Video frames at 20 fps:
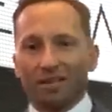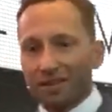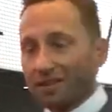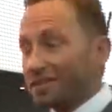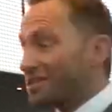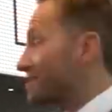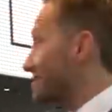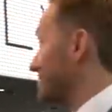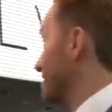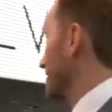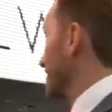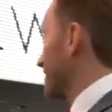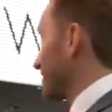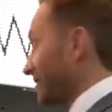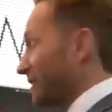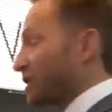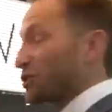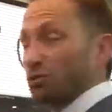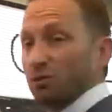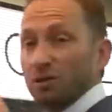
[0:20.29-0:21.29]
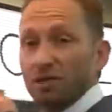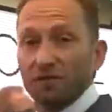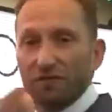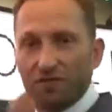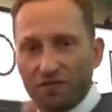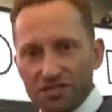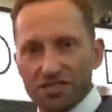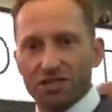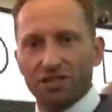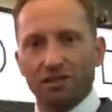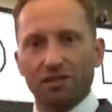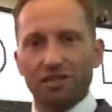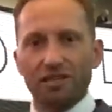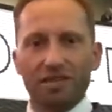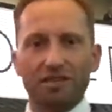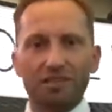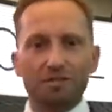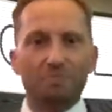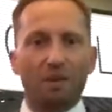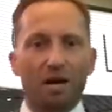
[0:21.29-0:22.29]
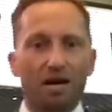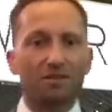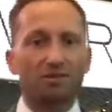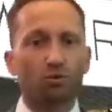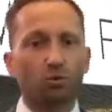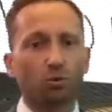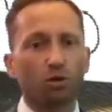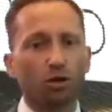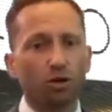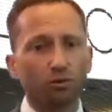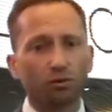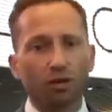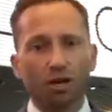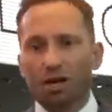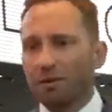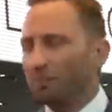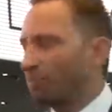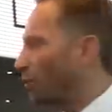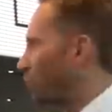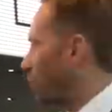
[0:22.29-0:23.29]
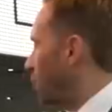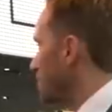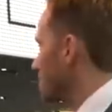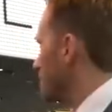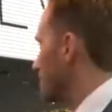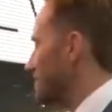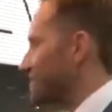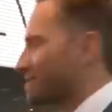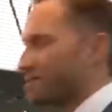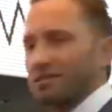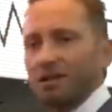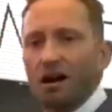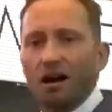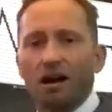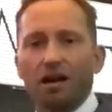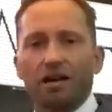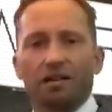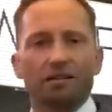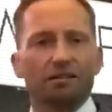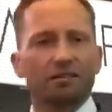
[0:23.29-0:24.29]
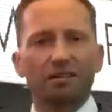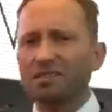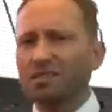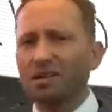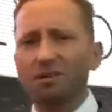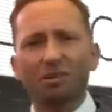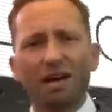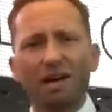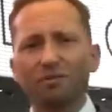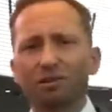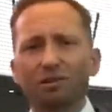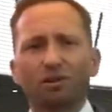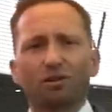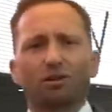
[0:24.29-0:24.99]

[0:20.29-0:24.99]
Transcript: This, literally, physically, is Baselworld, but what's inside? Let's go and have a